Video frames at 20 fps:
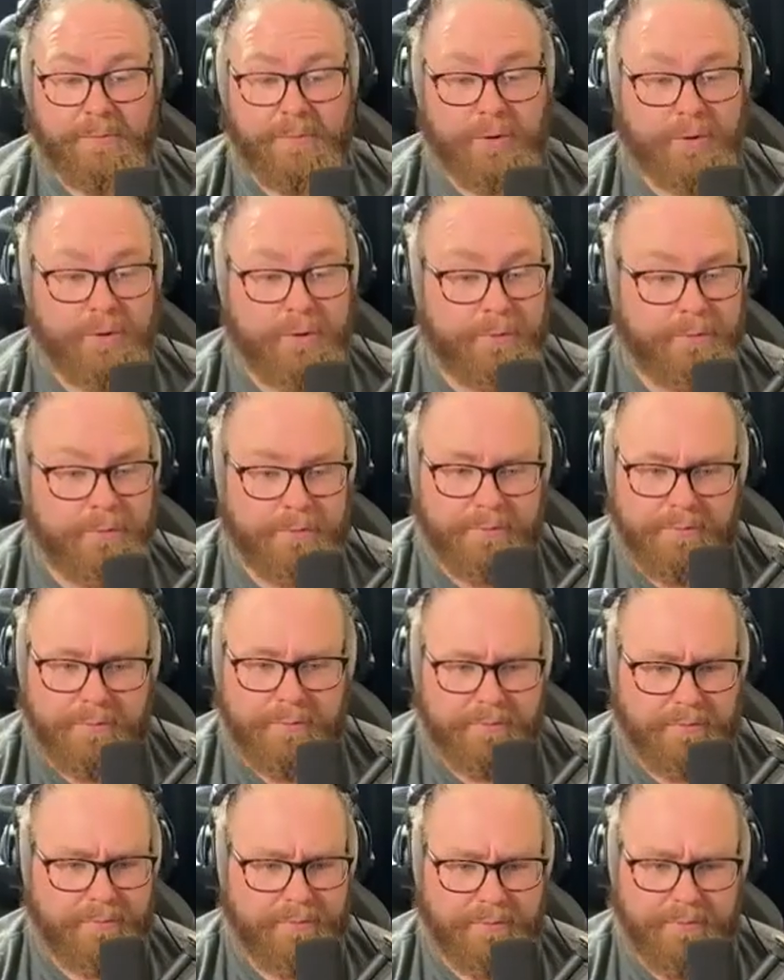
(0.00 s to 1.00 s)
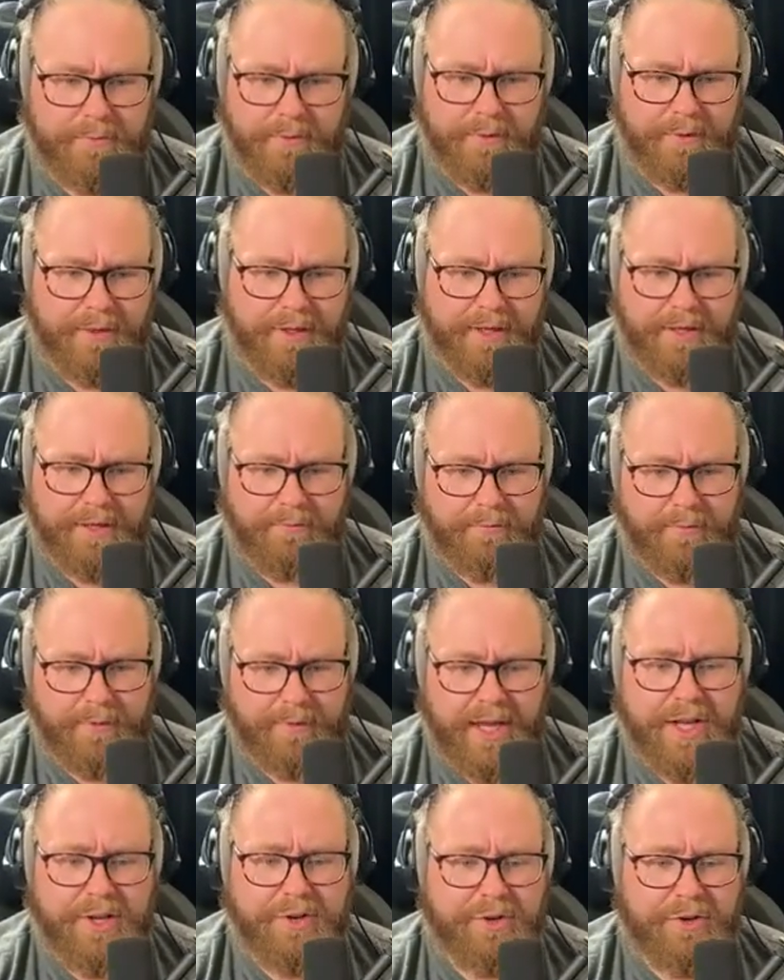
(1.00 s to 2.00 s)
who
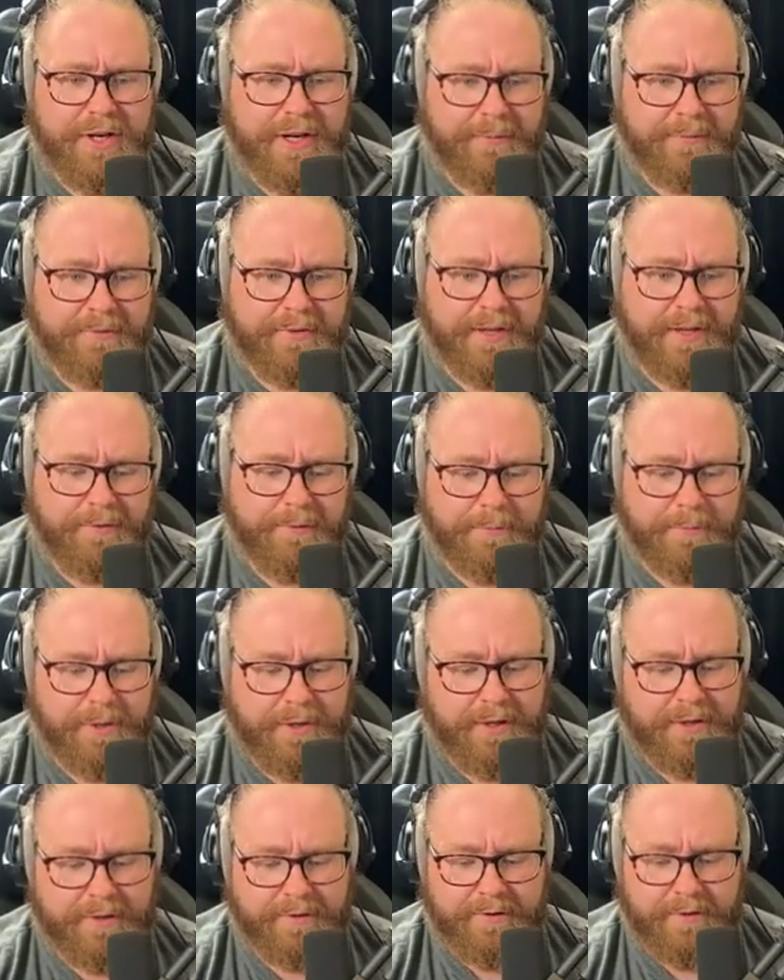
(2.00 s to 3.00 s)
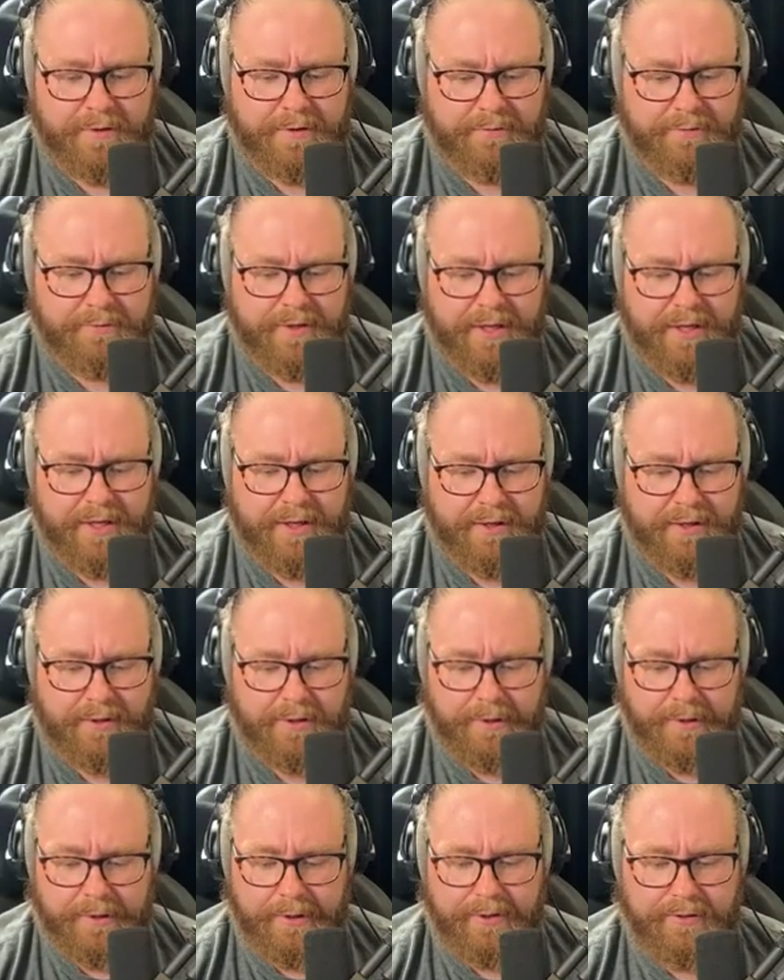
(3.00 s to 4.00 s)
injure themselves because of they
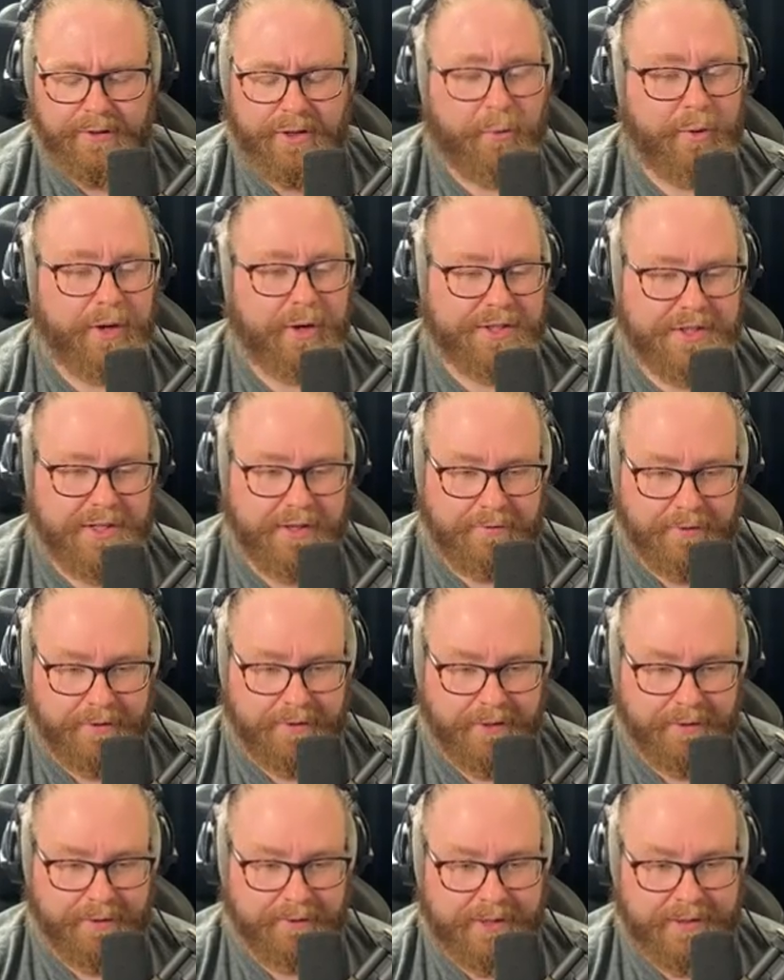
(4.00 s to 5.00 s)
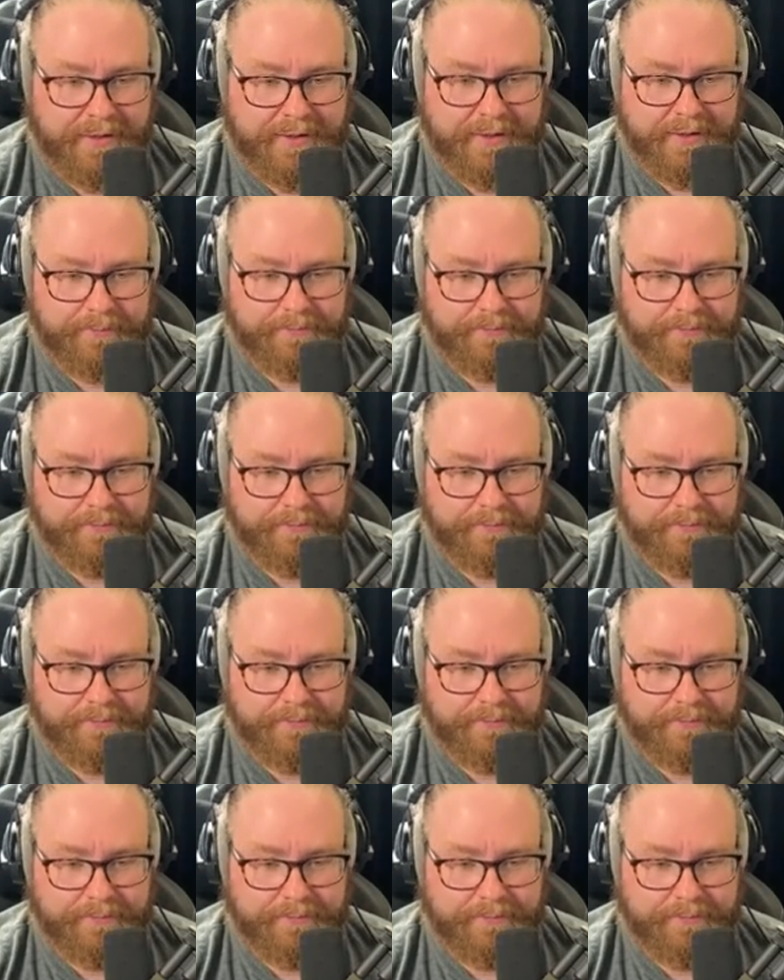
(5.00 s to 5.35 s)
rush everything, right?